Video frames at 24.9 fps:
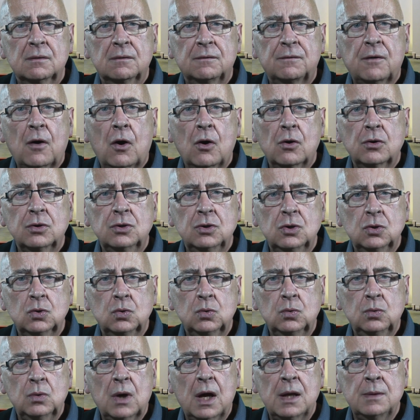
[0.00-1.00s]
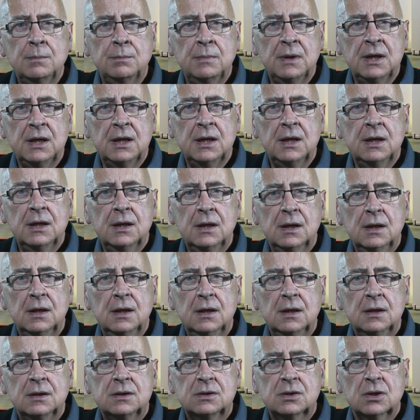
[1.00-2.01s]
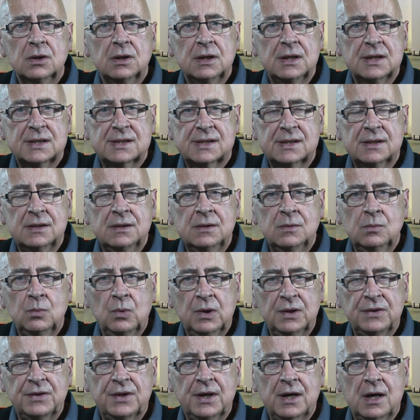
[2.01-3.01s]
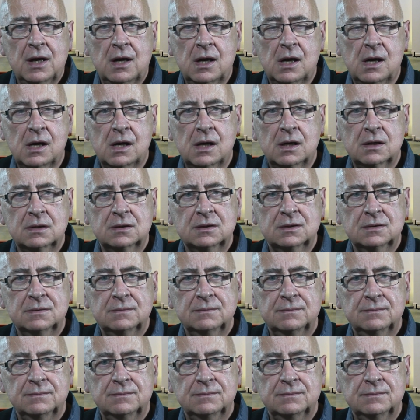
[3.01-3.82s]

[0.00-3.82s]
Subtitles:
for you and me to listen with the heart?